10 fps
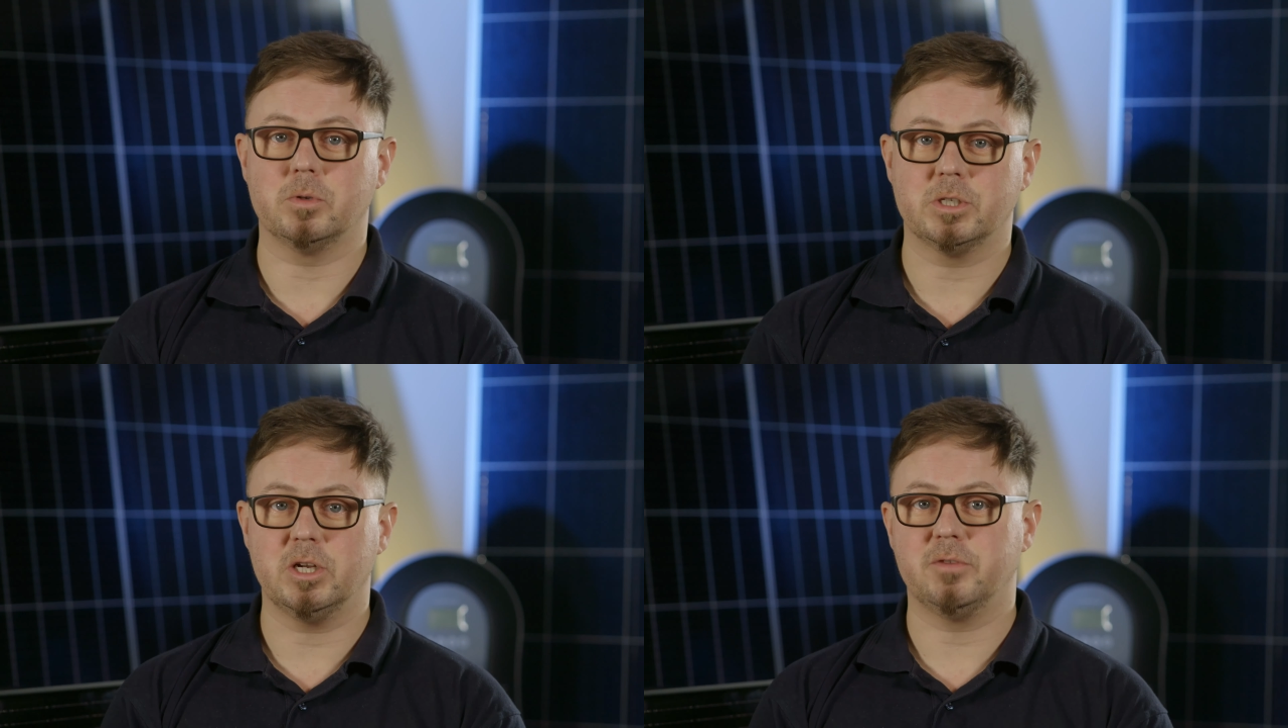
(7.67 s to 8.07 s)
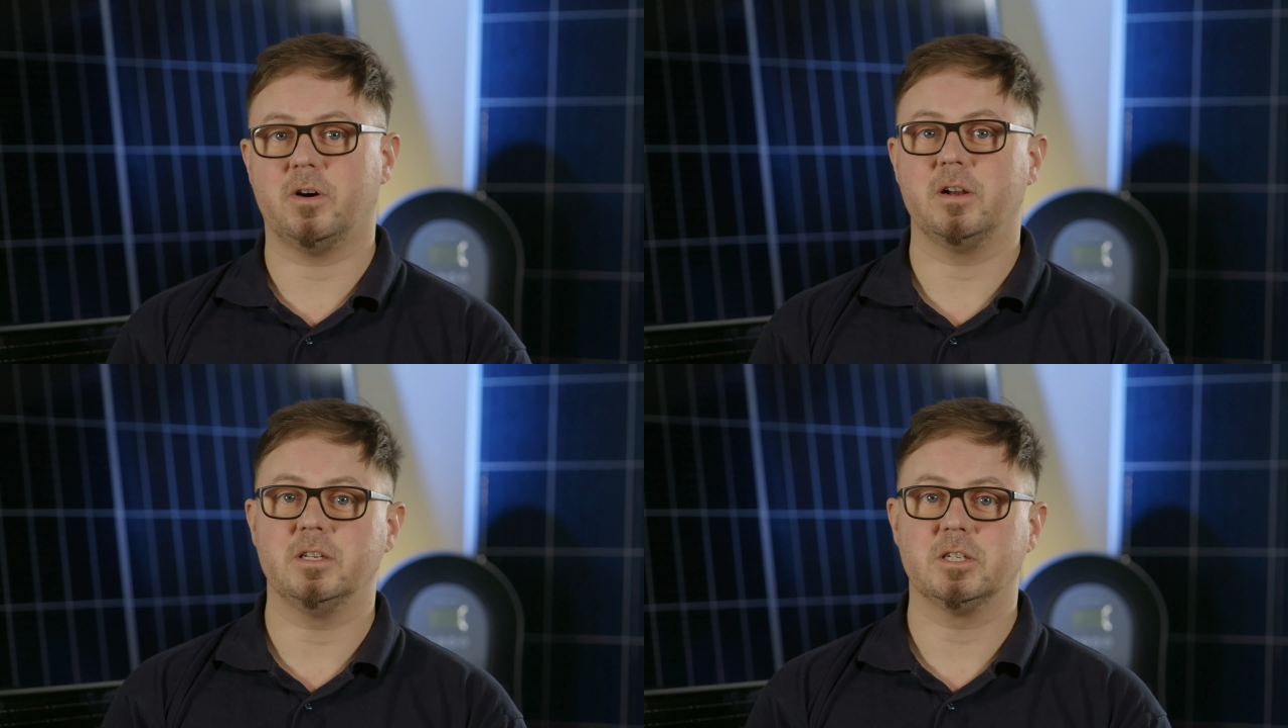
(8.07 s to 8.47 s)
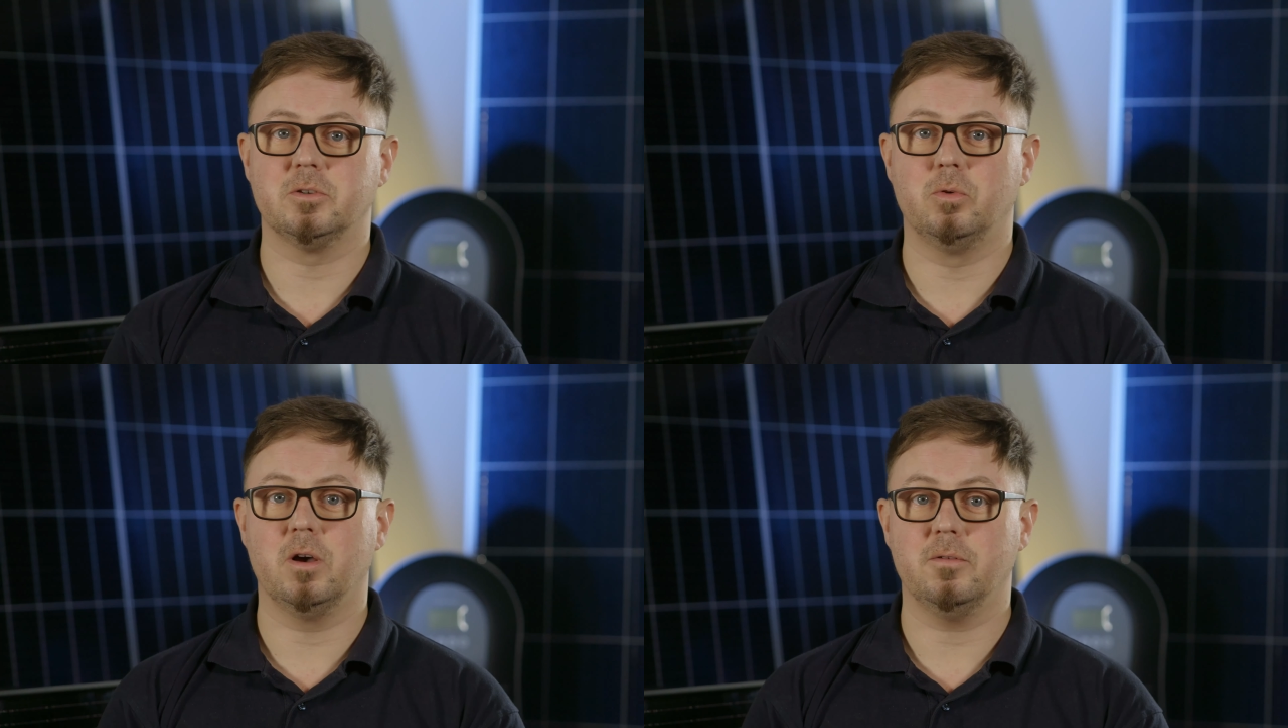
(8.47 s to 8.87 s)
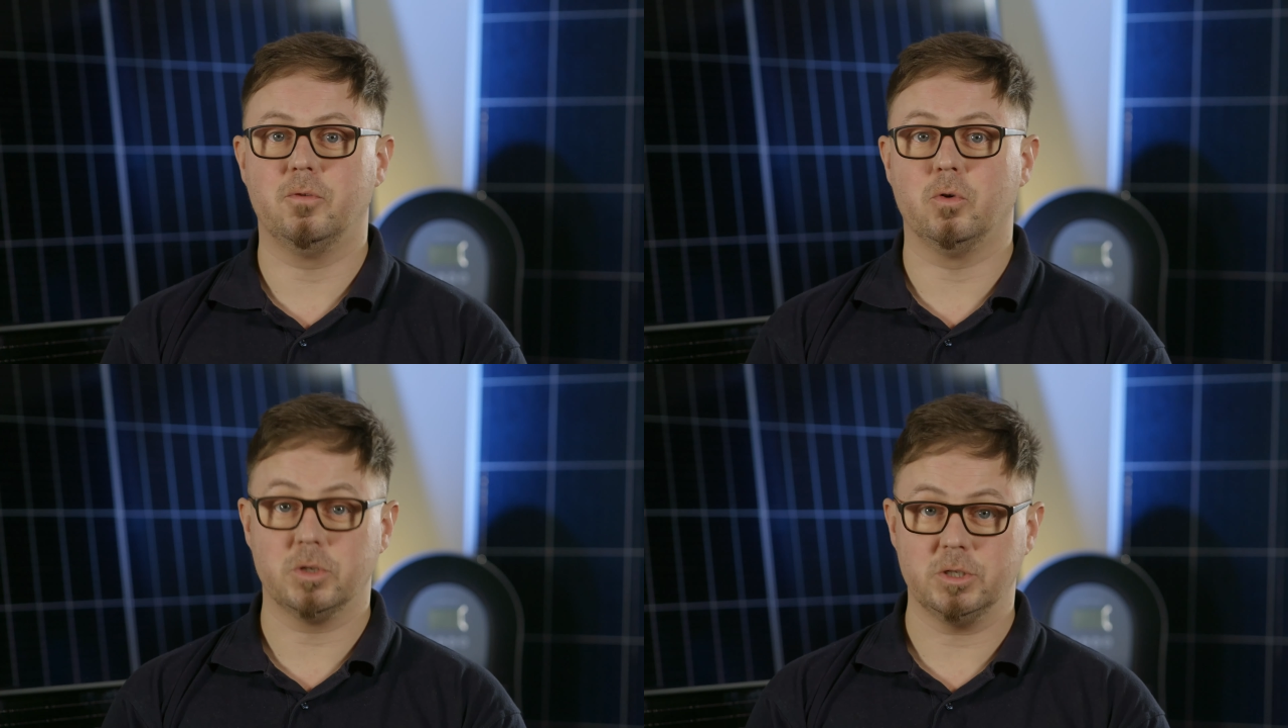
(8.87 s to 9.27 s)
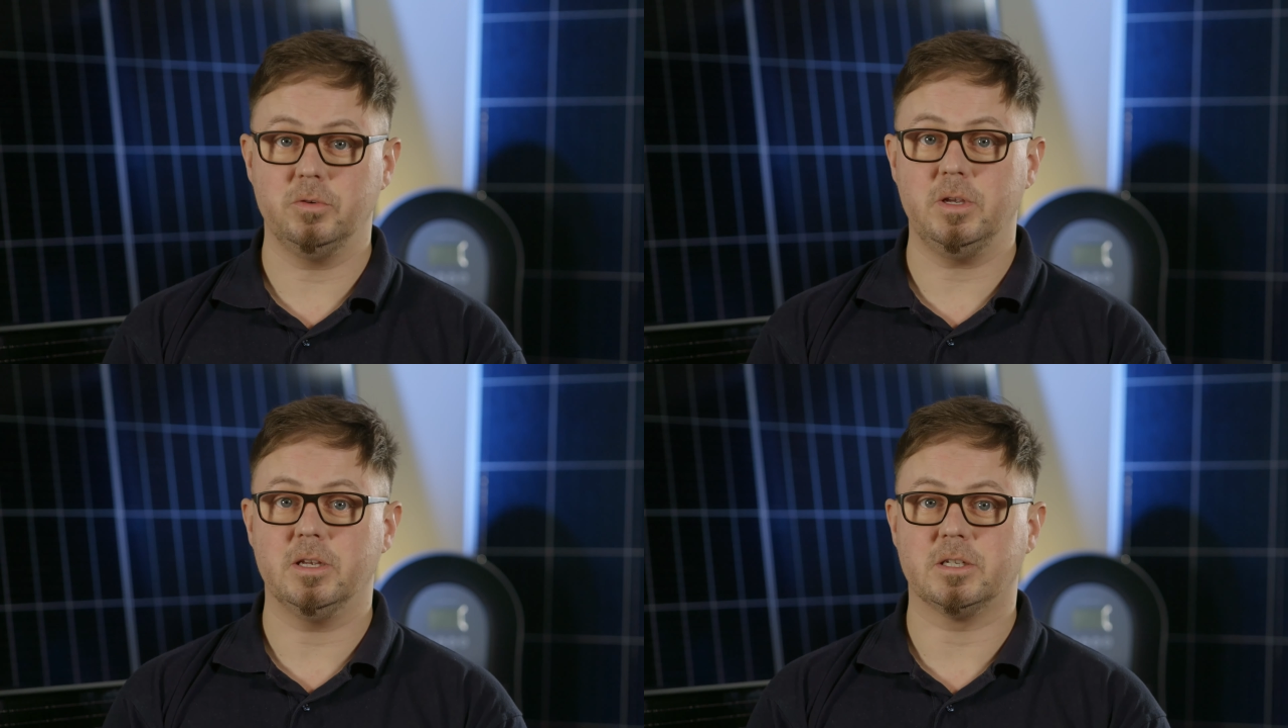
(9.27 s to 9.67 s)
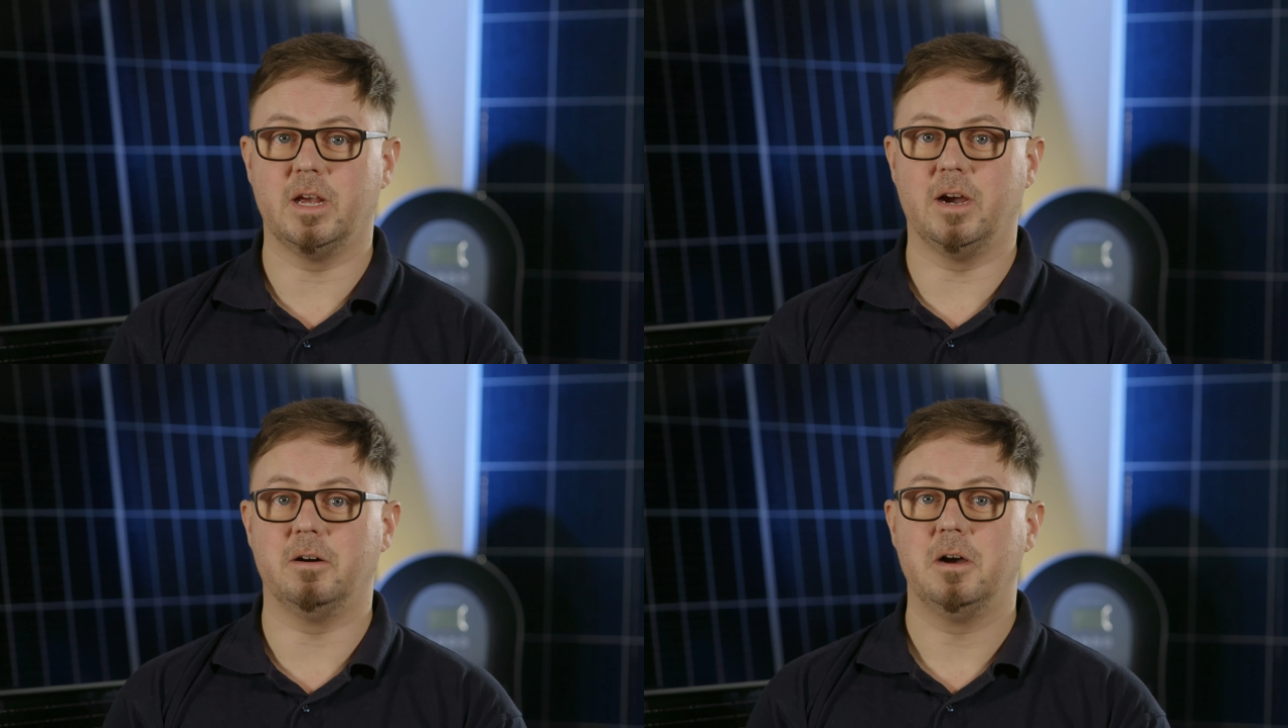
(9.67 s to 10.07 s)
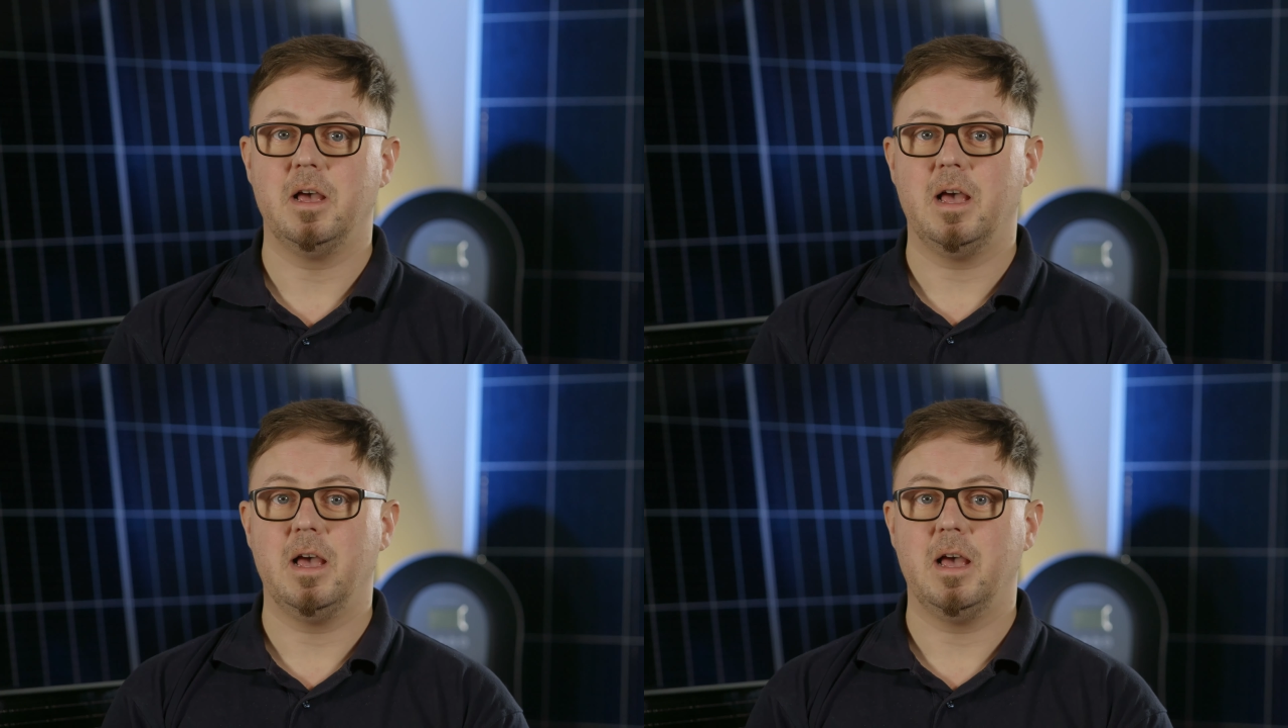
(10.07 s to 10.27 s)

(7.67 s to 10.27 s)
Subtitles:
certified installer for 2 years now.